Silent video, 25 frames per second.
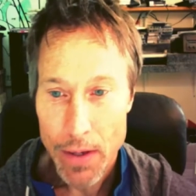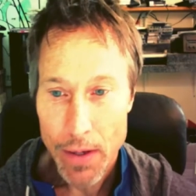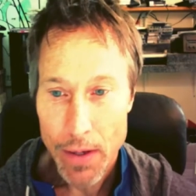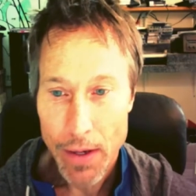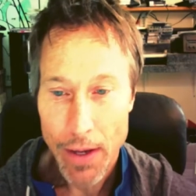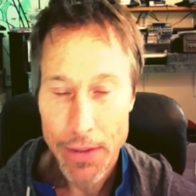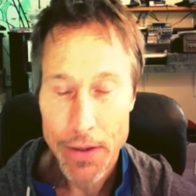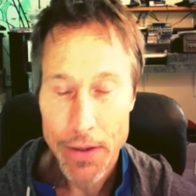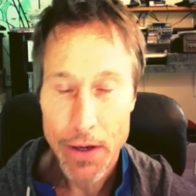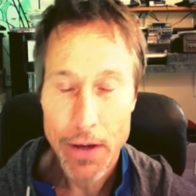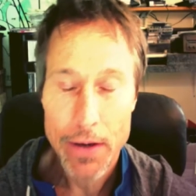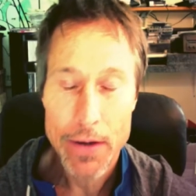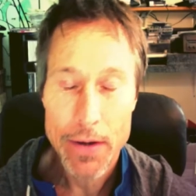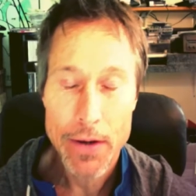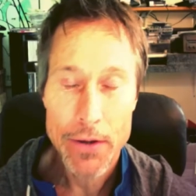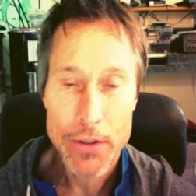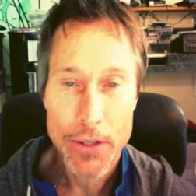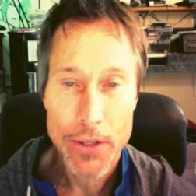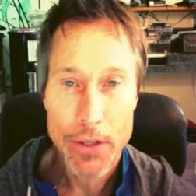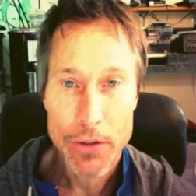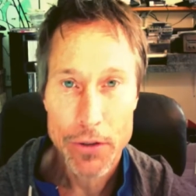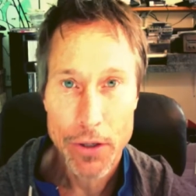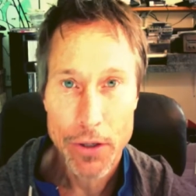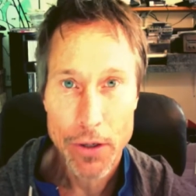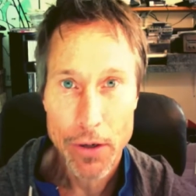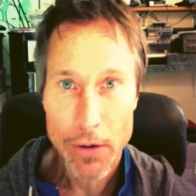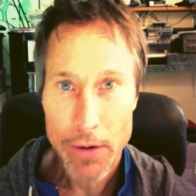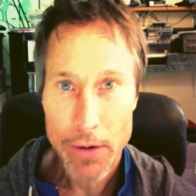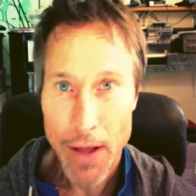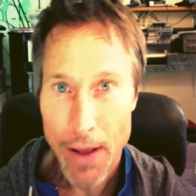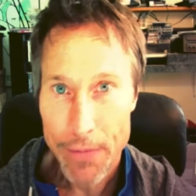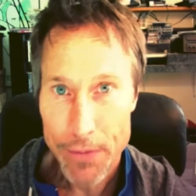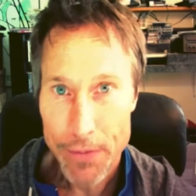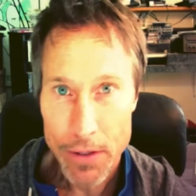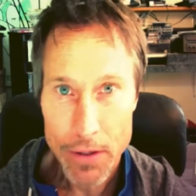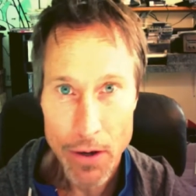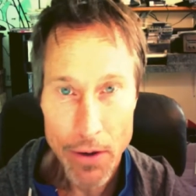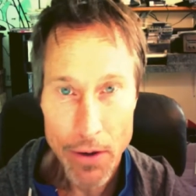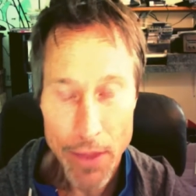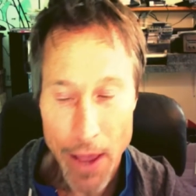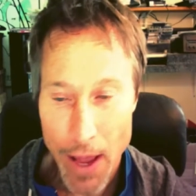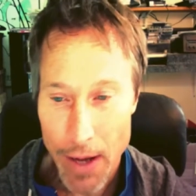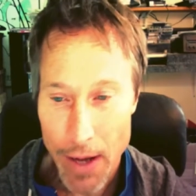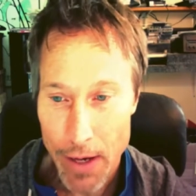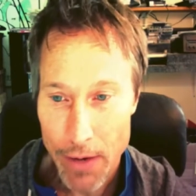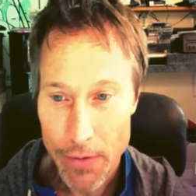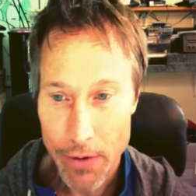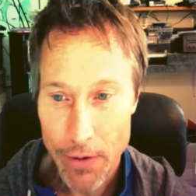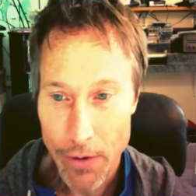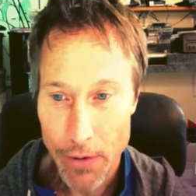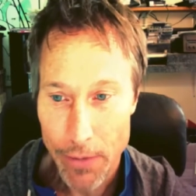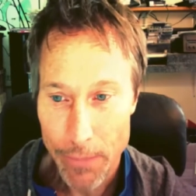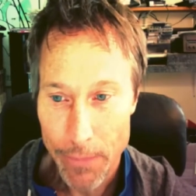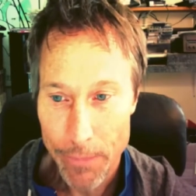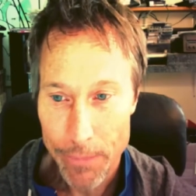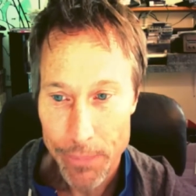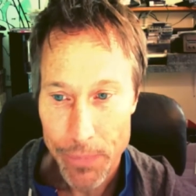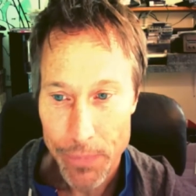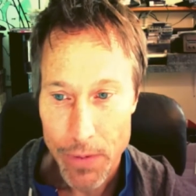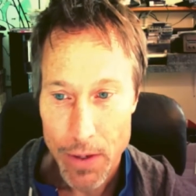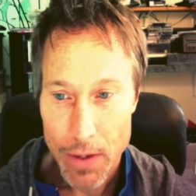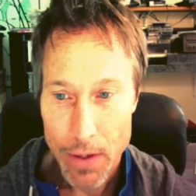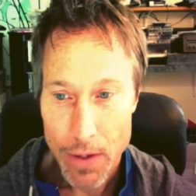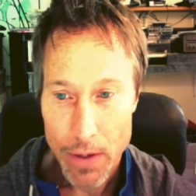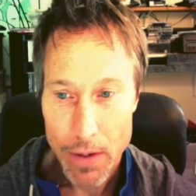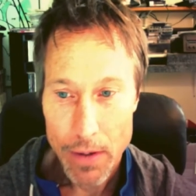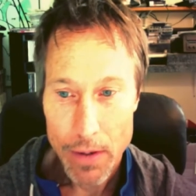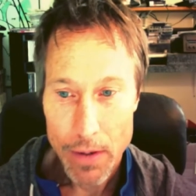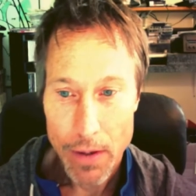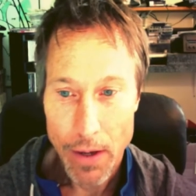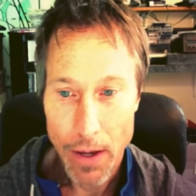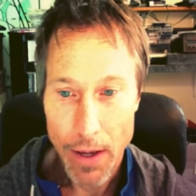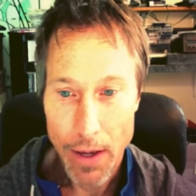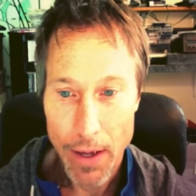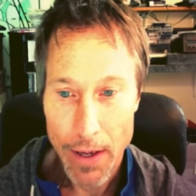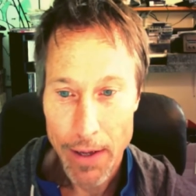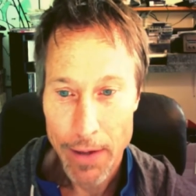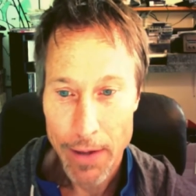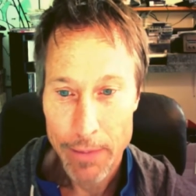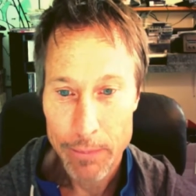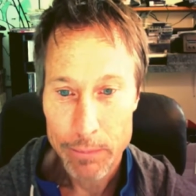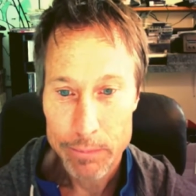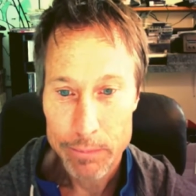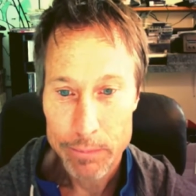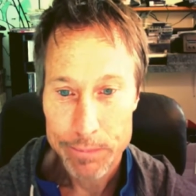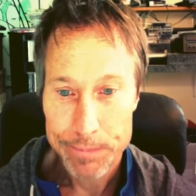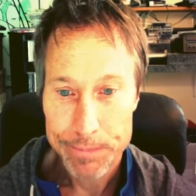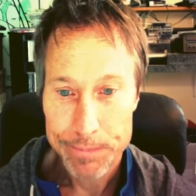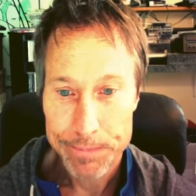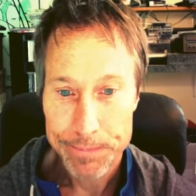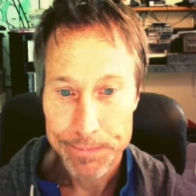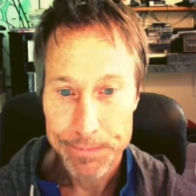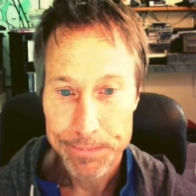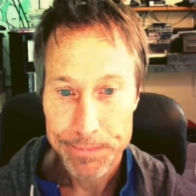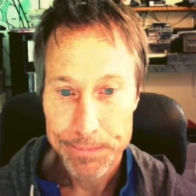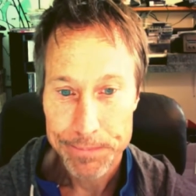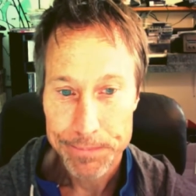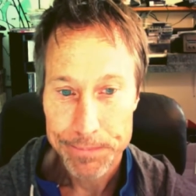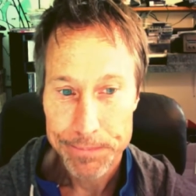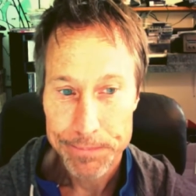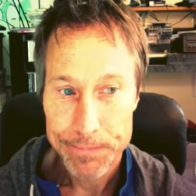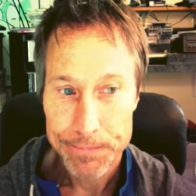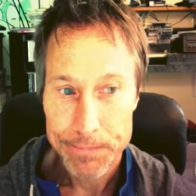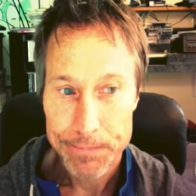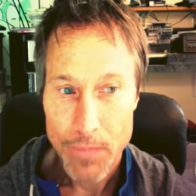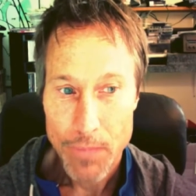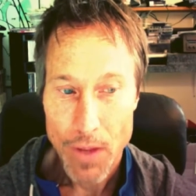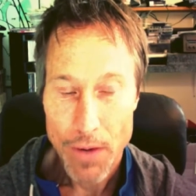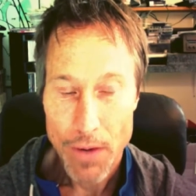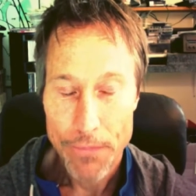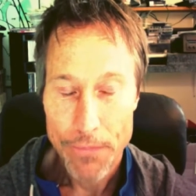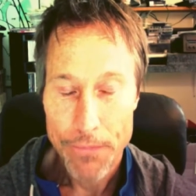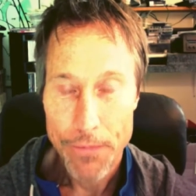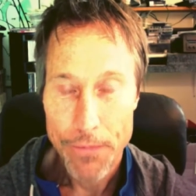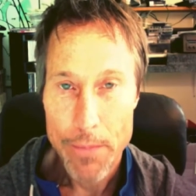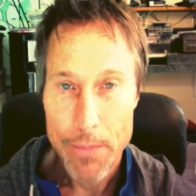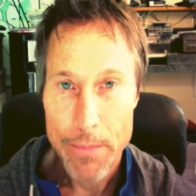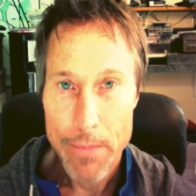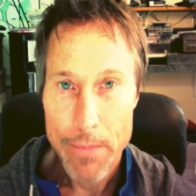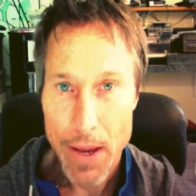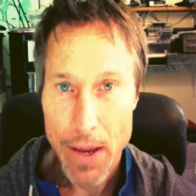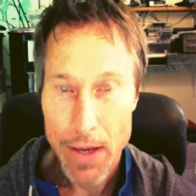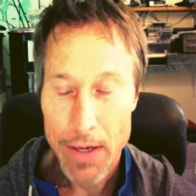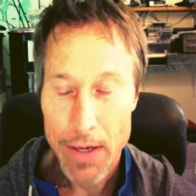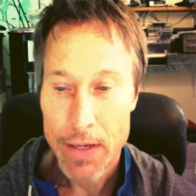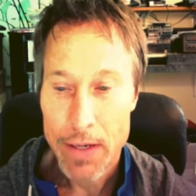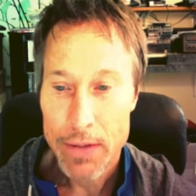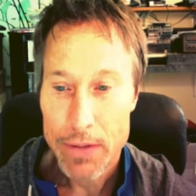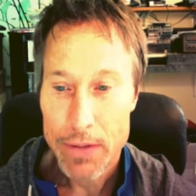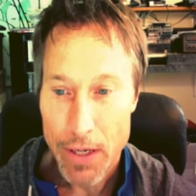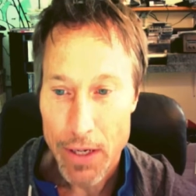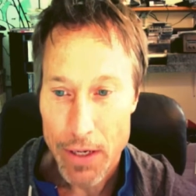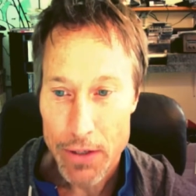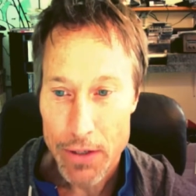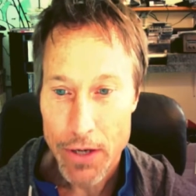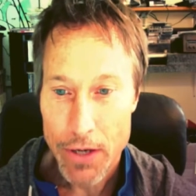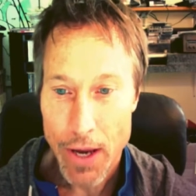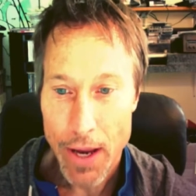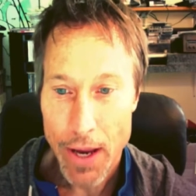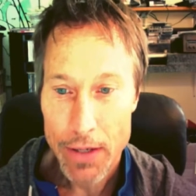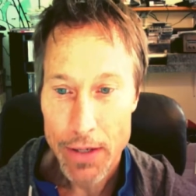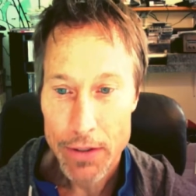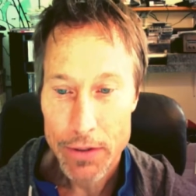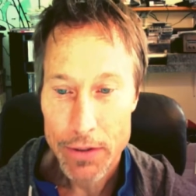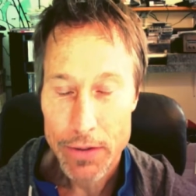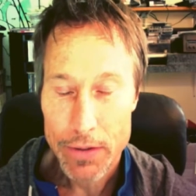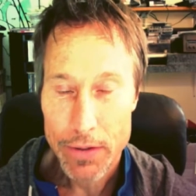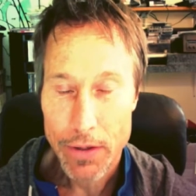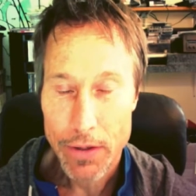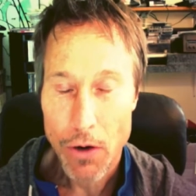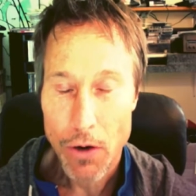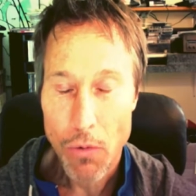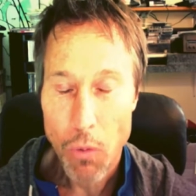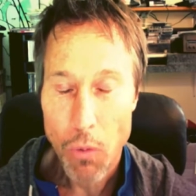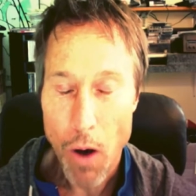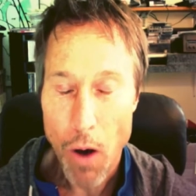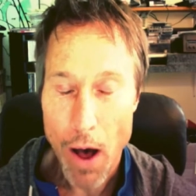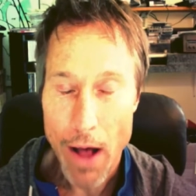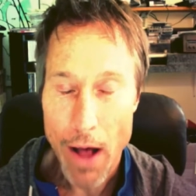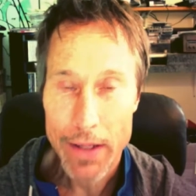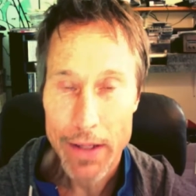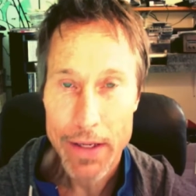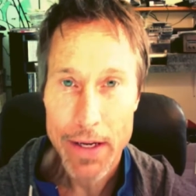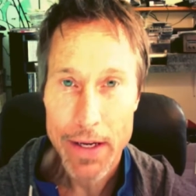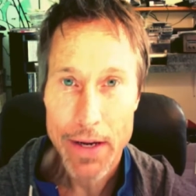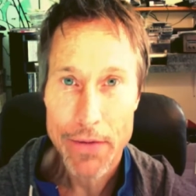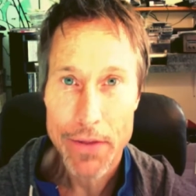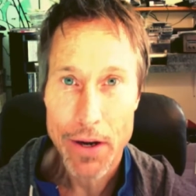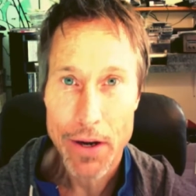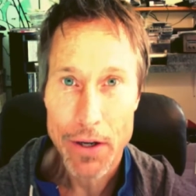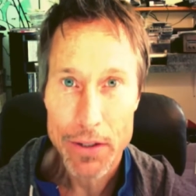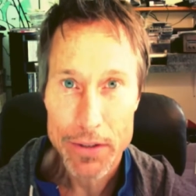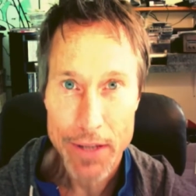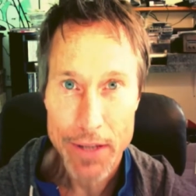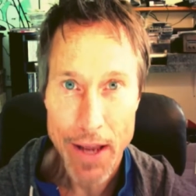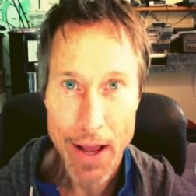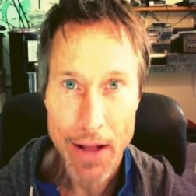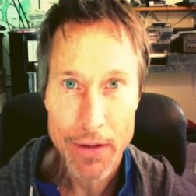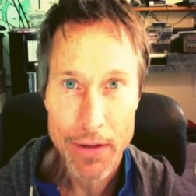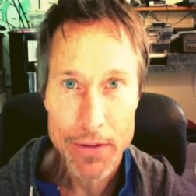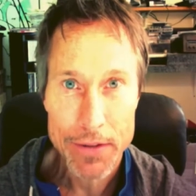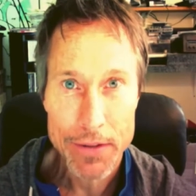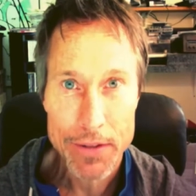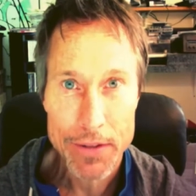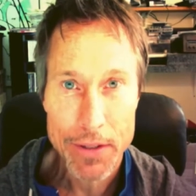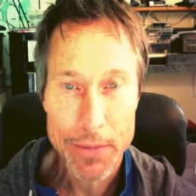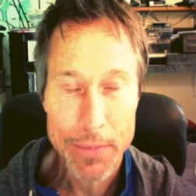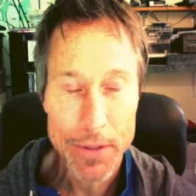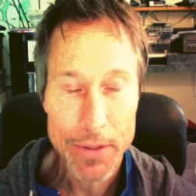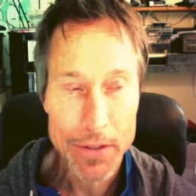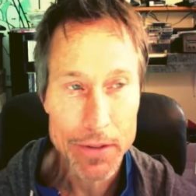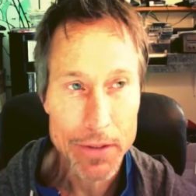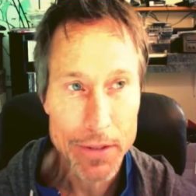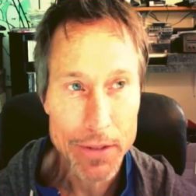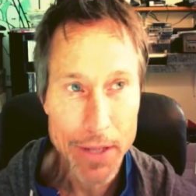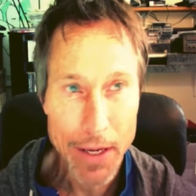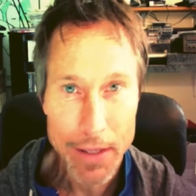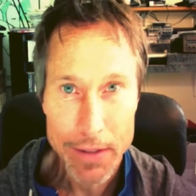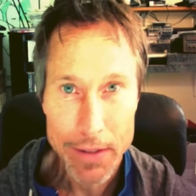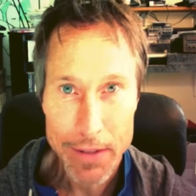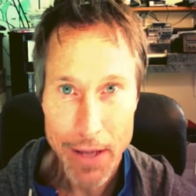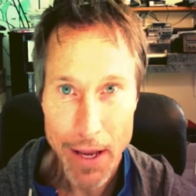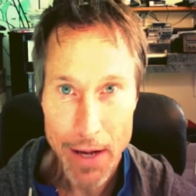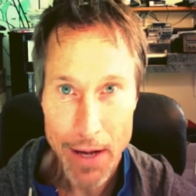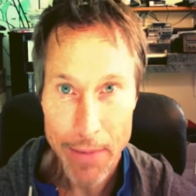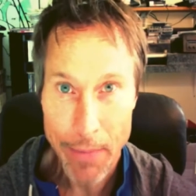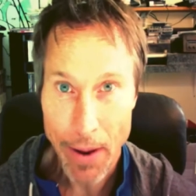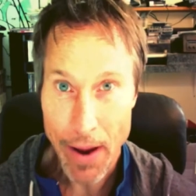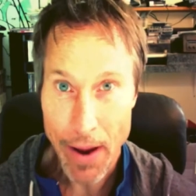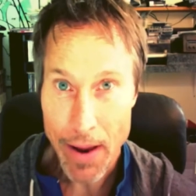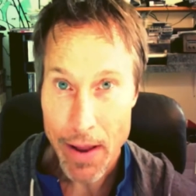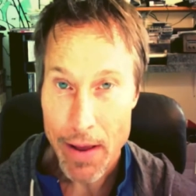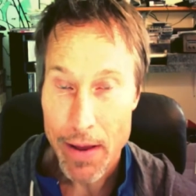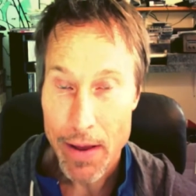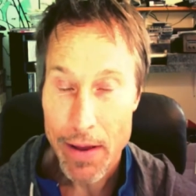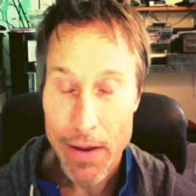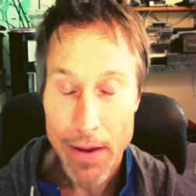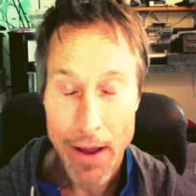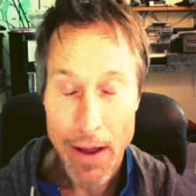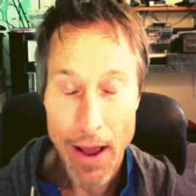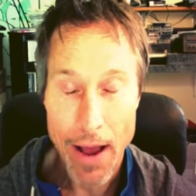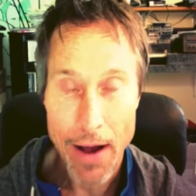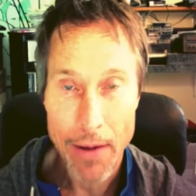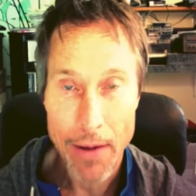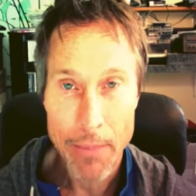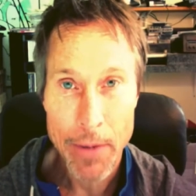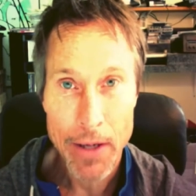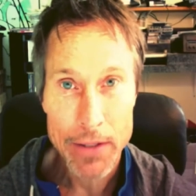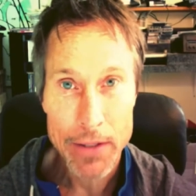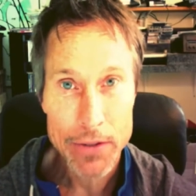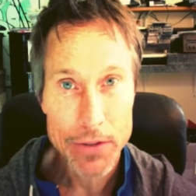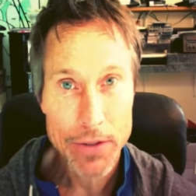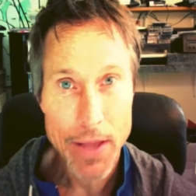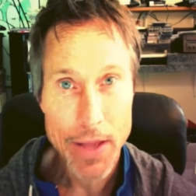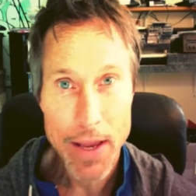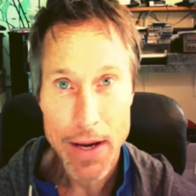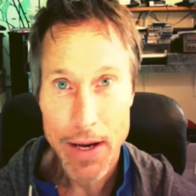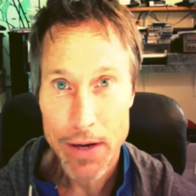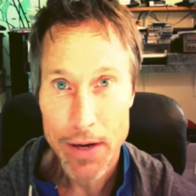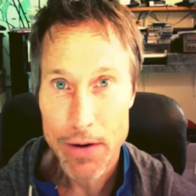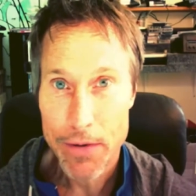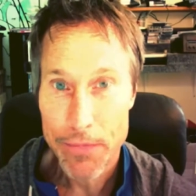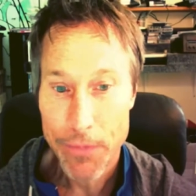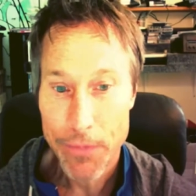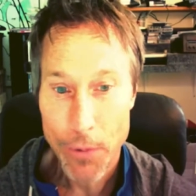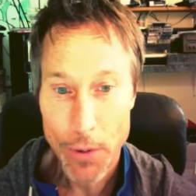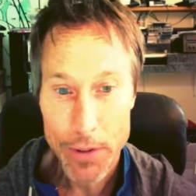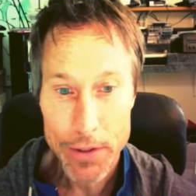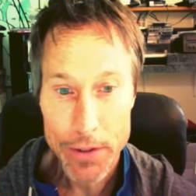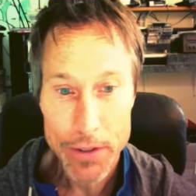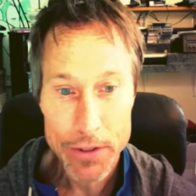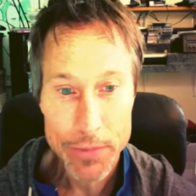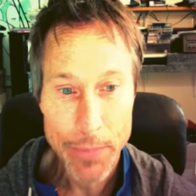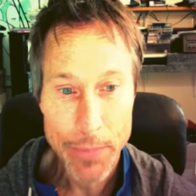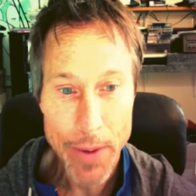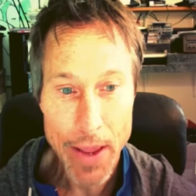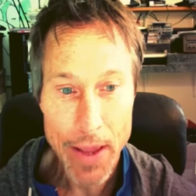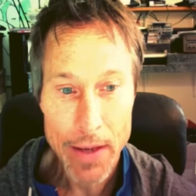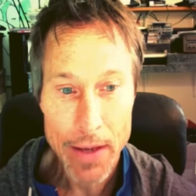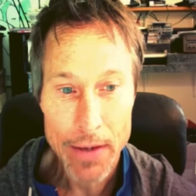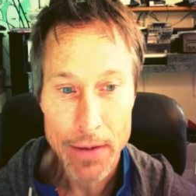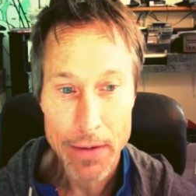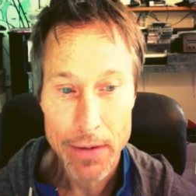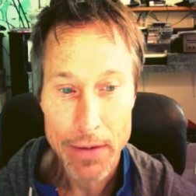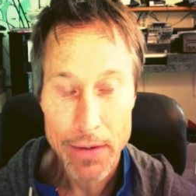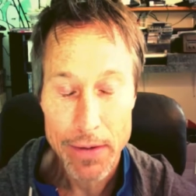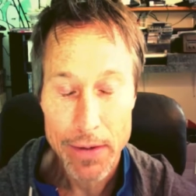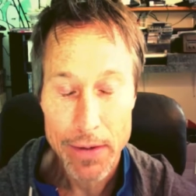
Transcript: And the good news is you don't have to know that either. For many DJs, the quality of their sound system is dictated by how much they can afford to spend.